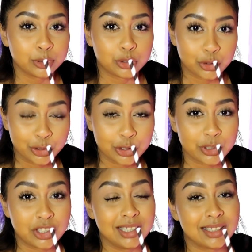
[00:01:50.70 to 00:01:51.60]
straws,
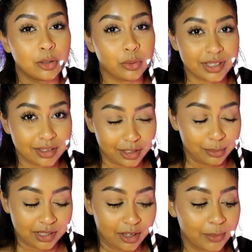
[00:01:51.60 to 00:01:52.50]
which is always a
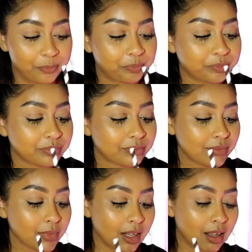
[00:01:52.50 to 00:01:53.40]
thumbs up.
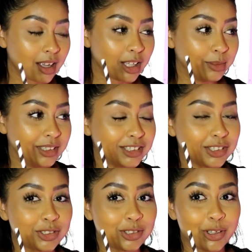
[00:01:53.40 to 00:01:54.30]

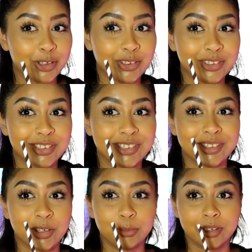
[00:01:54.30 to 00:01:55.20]
This is so good,
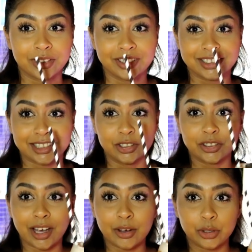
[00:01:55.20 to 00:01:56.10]
oh my goodness, and
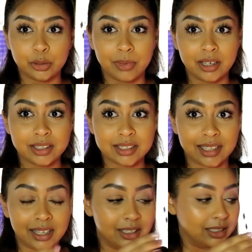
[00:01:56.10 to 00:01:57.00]
look how humongous
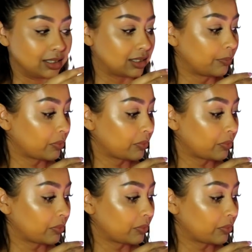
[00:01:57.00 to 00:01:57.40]
that is.